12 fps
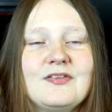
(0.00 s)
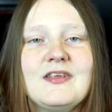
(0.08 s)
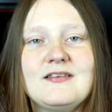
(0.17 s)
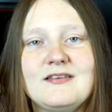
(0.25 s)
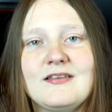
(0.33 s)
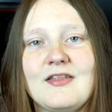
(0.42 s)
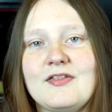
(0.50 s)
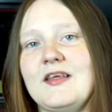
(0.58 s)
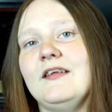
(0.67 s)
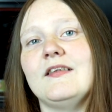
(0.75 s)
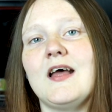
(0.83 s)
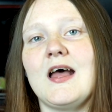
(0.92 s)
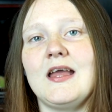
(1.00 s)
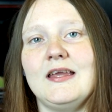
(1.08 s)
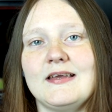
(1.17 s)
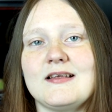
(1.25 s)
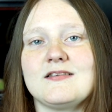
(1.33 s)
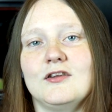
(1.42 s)
This is the thing that I
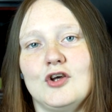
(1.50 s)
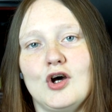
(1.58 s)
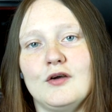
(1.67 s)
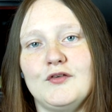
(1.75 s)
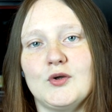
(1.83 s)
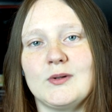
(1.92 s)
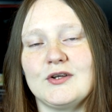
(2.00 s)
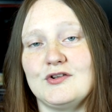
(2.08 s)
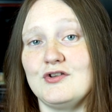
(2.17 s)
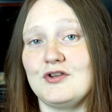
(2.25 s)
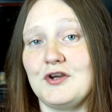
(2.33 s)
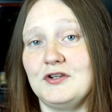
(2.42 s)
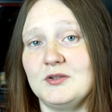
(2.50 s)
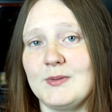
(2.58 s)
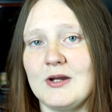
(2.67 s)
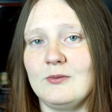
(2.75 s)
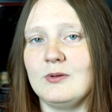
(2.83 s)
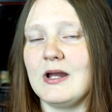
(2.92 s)
guess a lot of you are concerned
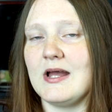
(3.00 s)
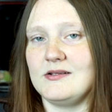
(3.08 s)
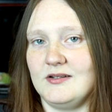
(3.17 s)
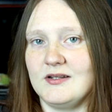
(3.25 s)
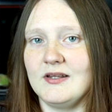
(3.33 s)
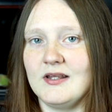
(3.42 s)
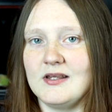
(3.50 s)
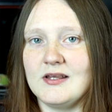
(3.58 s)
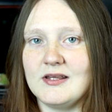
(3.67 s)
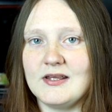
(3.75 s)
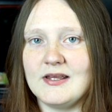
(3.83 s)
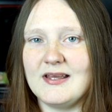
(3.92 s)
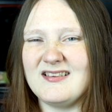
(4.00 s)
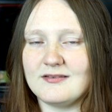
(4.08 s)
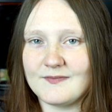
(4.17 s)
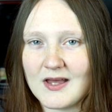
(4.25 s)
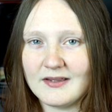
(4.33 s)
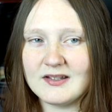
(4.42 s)
about, and it's
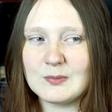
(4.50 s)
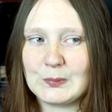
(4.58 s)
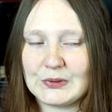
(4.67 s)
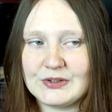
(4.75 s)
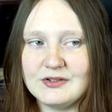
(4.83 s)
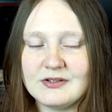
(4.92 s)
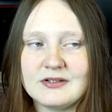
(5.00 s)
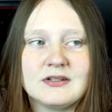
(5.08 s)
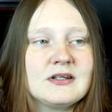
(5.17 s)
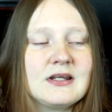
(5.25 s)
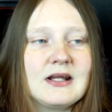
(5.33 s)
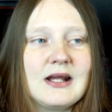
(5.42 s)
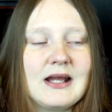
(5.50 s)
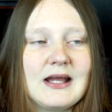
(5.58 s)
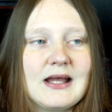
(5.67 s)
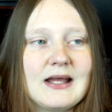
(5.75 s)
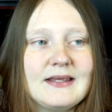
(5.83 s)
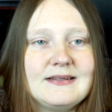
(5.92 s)
a valid point
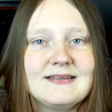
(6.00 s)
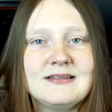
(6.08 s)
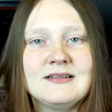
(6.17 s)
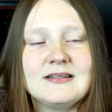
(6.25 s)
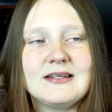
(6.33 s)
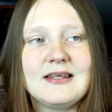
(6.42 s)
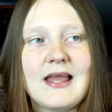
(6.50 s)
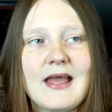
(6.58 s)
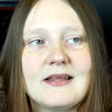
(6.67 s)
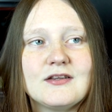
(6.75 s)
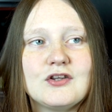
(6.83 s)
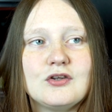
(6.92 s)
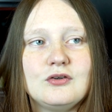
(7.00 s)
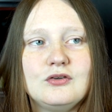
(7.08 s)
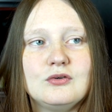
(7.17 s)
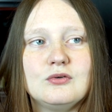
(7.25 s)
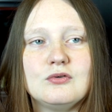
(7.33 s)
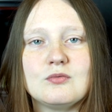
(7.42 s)
I didn't get to
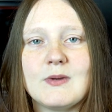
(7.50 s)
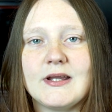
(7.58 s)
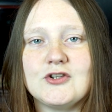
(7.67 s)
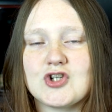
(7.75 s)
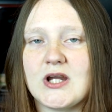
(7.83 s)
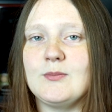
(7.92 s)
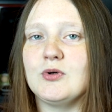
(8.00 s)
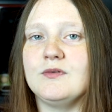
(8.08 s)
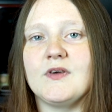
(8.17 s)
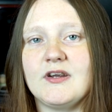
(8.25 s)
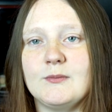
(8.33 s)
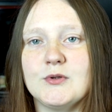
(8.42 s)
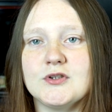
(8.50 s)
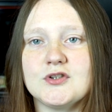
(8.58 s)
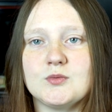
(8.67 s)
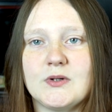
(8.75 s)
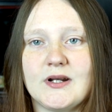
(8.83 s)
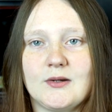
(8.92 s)
use my tripod very
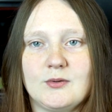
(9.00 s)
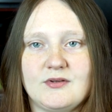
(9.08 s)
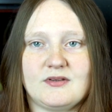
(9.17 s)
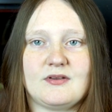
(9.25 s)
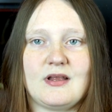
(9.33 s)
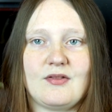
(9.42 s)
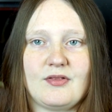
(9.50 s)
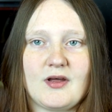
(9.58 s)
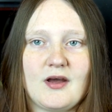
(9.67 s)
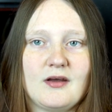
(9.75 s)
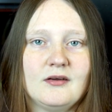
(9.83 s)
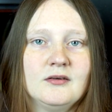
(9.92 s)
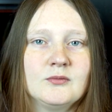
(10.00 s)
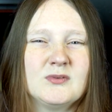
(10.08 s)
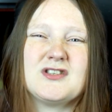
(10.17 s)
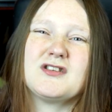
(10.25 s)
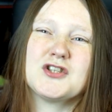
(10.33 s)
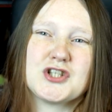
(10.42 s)
much when I was there,
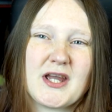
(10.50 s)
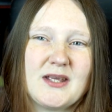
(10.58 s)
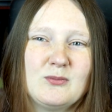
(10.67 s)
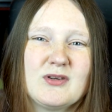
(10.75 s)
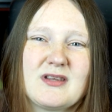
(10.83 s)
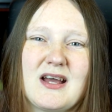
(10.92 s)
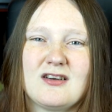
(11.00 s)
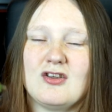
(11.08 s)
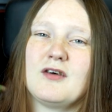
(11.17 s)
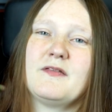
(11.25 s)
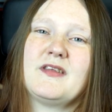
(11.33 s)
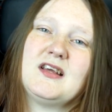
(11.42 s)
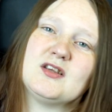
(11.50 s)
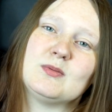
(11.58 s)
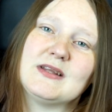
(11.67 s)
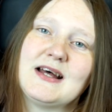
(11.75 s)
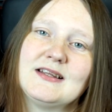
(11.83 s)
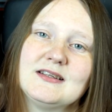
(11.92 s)
which is a shame because I had a lot of things
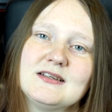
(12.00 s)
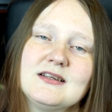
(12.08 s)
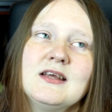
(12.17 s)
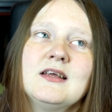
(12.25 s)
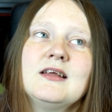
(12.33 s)
planned,